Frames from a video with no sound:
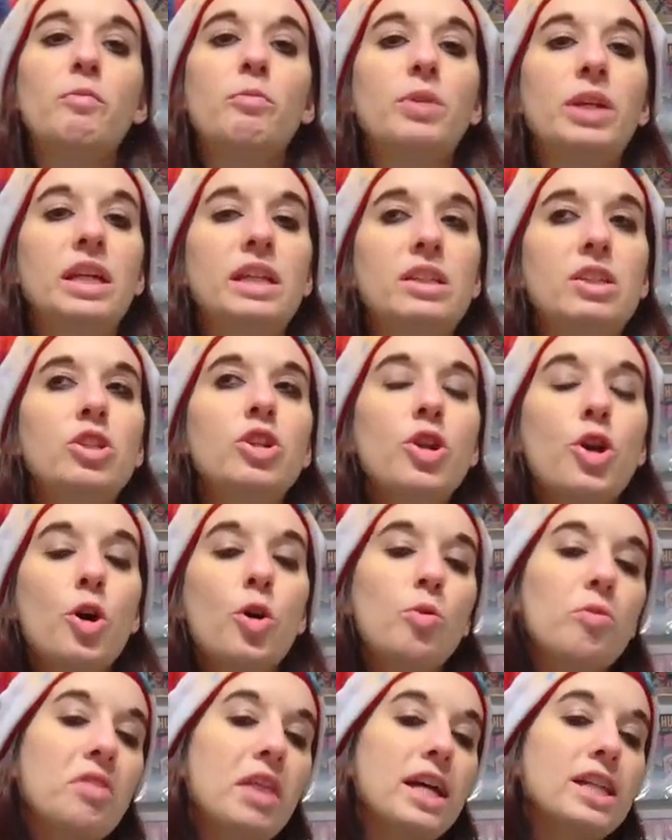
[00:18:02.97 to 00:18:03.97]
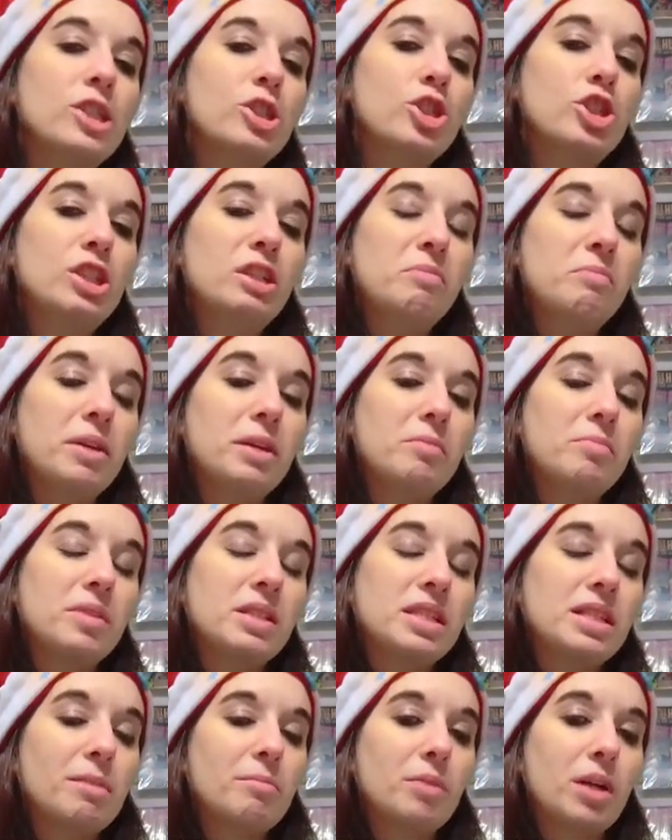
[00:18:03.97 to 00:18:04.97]
We know that she might be
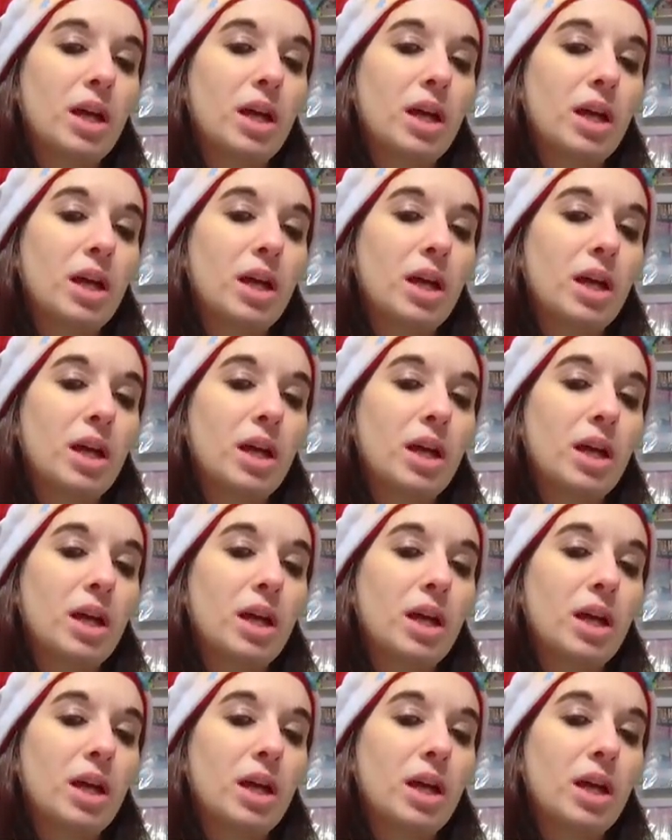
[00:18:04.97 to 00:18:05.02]
some